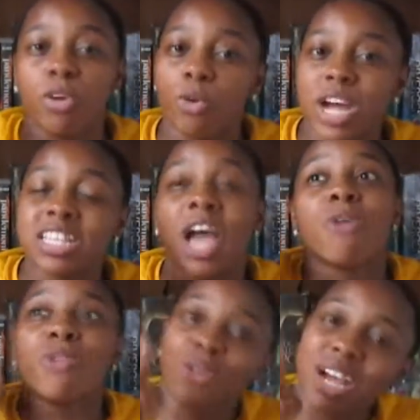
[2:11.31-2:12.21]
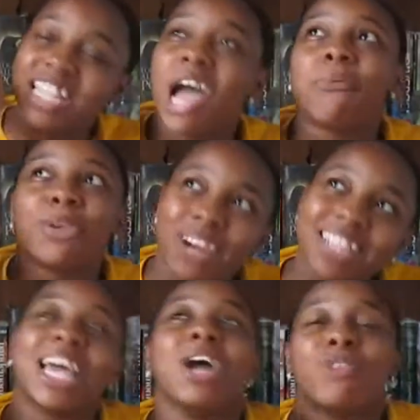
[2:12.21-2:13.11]
Request, request,
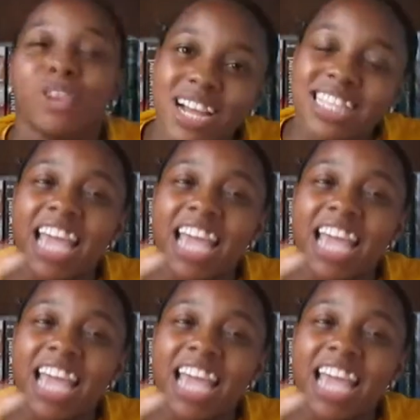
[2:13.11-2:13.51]
request, request.